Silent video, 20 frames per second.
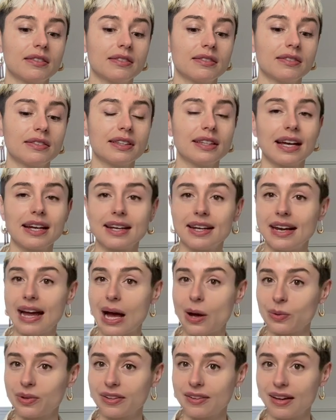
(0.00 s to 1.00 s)
like an
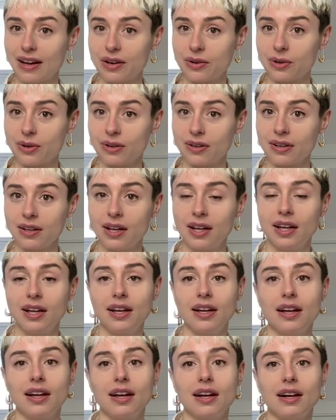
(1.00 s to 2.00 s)
outsider
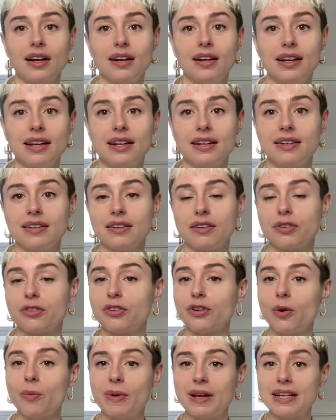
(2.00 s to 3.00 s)
in
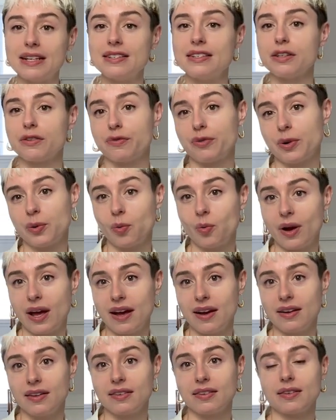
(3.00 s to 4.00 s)
so many different
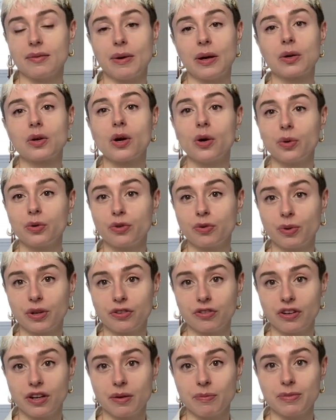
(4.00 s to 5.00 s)
ways, about code
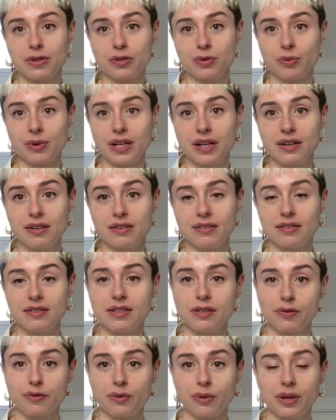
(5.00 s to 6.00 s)
switching between
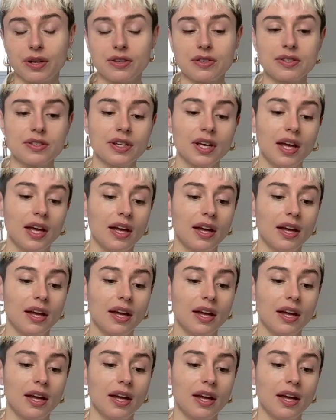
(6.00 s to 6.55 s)
different